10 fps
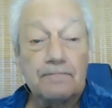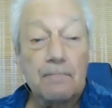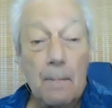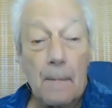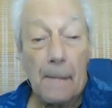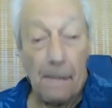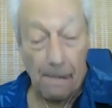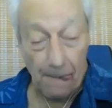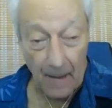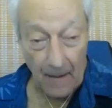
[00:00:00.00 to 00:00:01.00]
had to kind
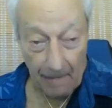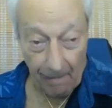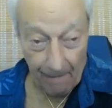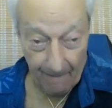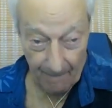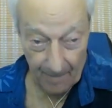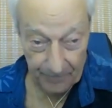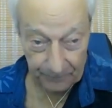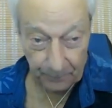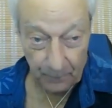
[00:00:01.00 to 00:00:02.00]
of I, I was
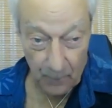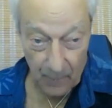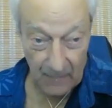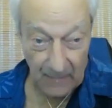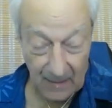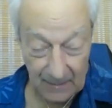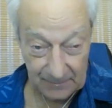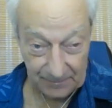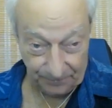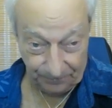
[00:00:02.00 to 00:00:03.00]
so like
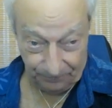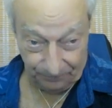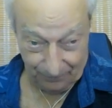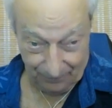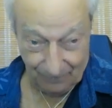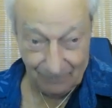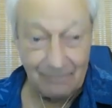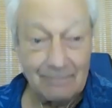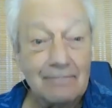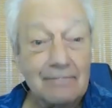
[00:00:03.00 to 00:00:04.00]
dropped out of the
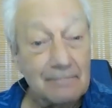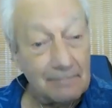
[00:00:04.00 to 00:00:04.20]
experience